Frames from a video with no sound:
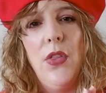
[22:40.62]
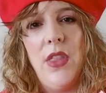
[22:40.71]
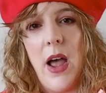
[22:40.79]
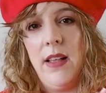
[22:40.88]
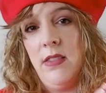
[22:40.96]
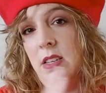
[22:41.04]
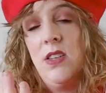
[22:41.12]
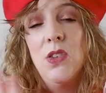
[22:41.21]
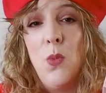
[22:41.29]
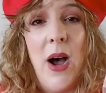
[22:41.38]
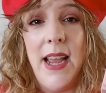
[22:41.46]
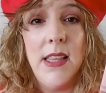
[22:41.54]
that this
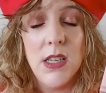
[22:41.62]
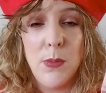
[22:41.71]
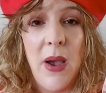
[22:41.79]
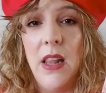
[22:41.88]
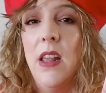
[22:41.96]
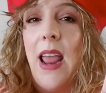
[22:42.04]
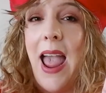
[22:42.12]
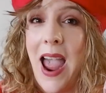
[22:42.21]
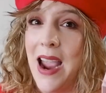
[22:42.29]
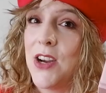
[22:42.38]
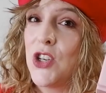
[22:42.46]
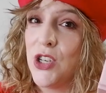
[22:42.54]
is why this palette
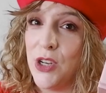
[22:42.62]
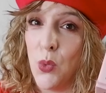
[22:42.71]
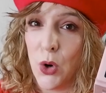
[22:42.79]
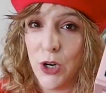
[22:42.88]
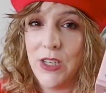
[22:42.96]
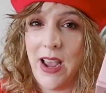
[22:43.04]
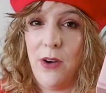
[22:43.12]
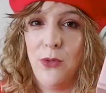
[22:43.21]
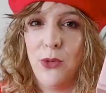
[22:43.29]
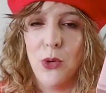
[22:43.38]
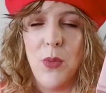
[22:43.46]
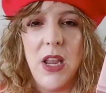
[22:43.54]
actually worked out
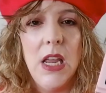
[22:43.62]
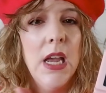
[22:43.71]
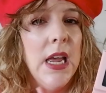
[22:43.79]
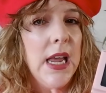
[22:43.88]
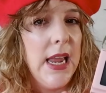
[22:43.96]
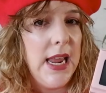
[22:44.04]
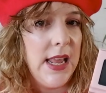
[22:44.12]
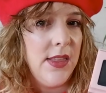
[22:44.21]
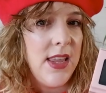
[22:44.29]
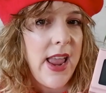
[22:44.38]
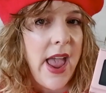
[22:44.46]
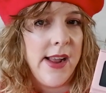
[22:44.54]
for me.
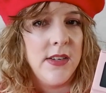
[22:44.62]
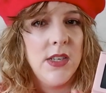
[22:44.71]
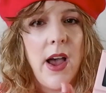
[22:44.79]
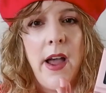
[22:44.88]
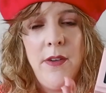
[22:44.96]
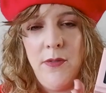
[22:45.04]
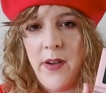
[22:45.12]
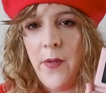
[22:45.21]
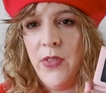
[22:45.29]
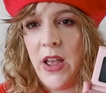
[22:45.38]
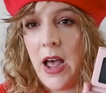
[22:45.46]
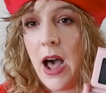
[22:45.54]
In the end, I
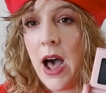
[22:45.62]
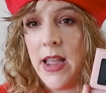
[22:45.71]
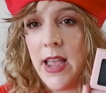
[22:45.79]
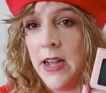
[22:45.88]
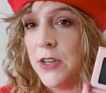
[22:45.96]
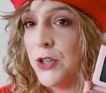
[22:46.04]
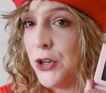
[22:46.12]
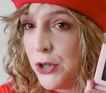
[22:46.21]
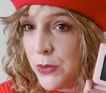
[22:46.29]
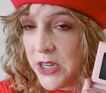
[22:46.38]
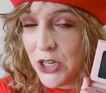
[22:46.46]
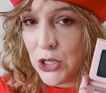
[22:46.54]
felt that I had
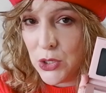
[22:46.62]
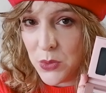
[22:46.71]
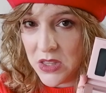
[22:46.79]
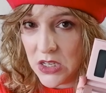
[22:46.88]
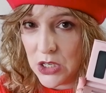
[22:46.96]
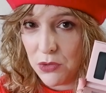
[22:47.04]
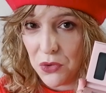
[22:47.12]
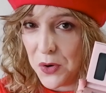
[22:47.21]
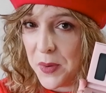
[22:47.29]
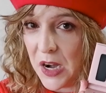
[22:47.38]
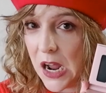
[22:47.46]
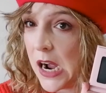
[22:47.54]
no issues with this
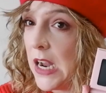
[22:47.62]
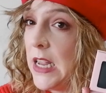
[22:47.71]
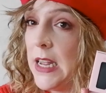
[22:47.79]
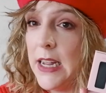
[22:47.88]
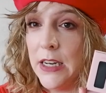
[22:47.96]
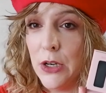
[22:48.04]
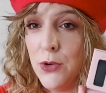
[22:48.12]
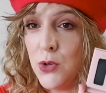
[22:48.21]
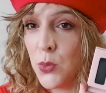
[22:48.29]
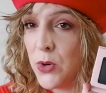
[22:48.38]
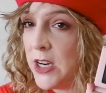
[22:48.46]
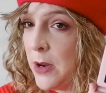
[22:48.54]
formula. It
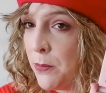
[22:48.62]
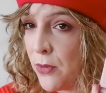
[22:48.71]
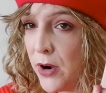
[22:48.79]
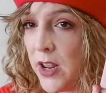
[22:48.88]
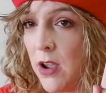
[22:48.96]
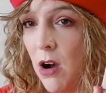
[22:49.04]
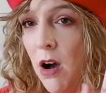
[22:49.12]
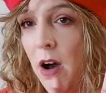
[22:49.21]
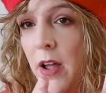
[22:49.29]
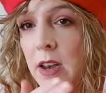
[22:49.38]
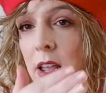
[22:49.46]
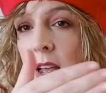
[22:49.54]
looked really pretty
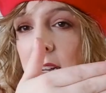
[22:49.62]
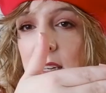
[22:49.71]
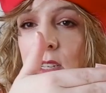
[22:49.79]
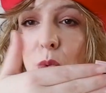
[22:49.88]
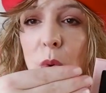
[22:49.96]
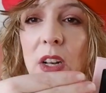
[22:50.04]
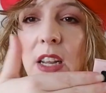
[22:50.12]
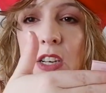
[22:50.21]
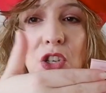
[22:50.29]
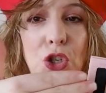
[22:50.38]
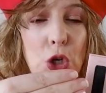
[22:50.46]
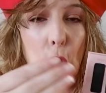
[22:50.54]
on. These really
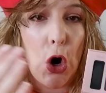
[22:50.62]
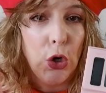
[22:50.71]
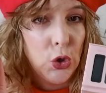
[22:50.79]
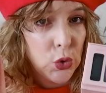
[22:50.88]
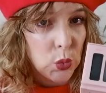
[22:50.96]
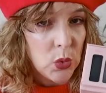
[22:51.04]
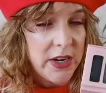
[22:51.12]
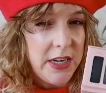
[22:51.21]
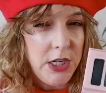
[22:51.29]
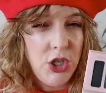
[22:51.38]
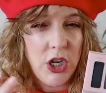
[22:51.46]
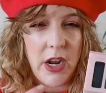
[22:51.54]
dark
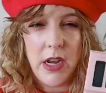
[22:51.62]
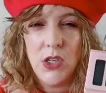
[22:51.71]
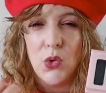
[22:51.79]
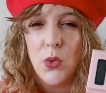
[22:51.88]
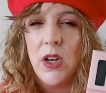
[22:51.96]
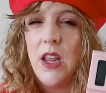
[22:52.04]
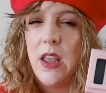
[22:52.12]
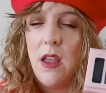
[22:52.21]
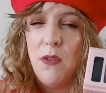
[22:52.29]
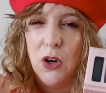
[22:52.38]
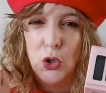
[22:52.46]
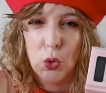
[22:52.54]
gray shades really
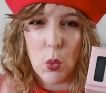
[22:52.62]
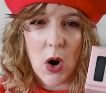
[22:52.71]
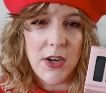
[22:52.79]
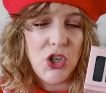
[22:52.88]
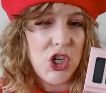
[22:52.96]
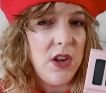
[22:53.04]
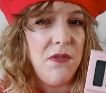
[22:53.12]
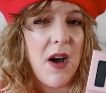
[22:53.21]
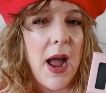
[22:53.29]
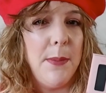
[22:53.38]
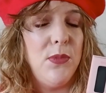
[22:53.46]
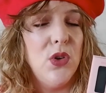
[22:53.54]
gave a grungy
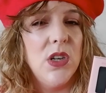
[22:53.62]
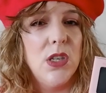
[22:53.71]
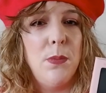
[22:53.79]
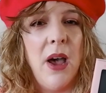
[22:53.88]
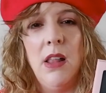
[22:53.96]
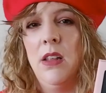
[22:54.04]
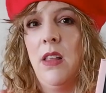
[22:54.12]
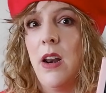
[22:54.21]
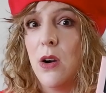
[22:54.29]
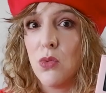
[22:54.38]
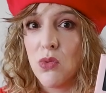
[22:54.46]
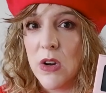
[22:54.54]
vibe to this palette
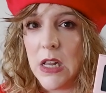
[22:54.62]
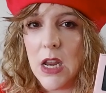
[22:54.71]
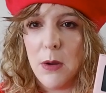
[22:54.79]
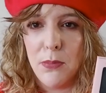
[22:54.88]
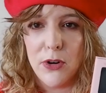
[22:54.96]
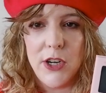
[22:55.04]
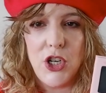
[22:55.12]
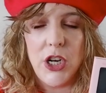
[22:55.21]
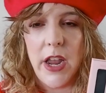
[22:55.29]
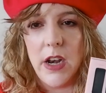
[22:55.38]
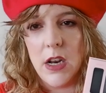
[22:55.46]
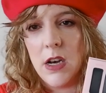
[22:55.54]
that I really
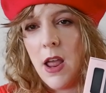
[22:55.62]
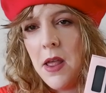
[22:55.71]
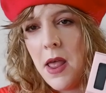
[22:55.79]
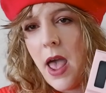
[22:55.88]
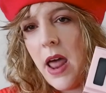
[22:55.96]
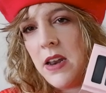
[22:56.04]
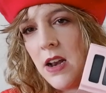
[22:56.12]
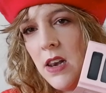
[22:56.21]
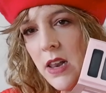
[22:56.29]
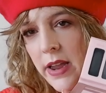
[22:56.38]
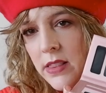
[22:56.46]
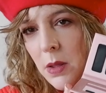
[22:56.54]
appreciated. And I
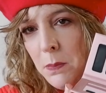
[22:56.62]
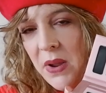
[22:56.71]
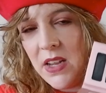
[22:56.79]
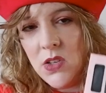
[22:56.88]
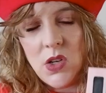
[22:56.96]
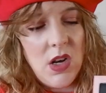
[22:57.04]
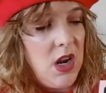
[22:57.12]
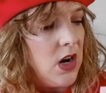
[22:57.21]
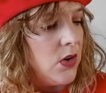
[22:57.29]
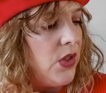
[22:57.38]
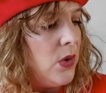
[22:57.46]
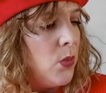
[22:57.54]
like the pinks in
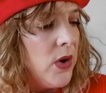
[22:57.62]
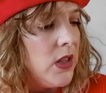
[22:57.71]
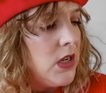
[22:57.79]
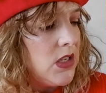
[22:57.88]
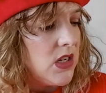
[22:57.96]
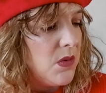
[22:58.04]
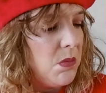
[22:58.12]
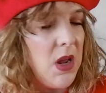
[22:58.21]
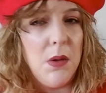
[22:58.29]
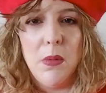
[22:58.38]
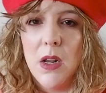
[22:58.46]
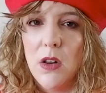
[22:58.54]
here. They really didn't
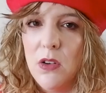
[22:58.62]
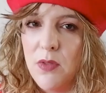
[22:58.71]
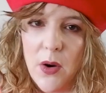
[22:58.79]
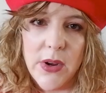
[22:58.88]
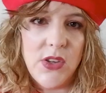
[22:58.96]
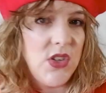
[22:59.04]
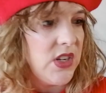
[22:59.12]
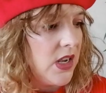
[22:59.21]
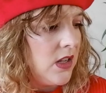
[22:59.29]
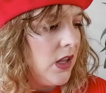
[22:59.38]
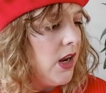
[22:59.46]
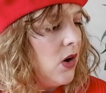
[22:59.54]
make me look very
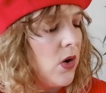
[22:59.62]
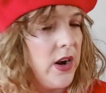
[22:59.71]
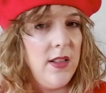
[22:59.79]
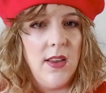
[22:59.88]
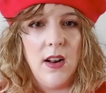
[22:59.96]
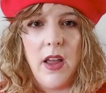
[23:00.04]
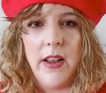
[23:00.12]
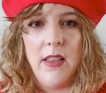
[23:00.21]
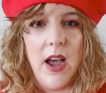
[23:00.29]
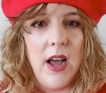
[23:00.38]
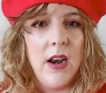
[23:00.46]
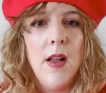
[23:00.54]
sickly or anything like
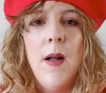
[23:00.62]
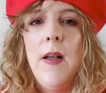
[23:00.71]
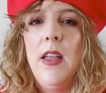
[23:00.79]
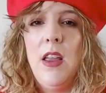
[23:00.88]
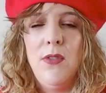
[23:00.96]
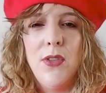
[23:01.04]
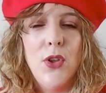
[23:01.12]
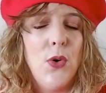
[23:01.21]
that, even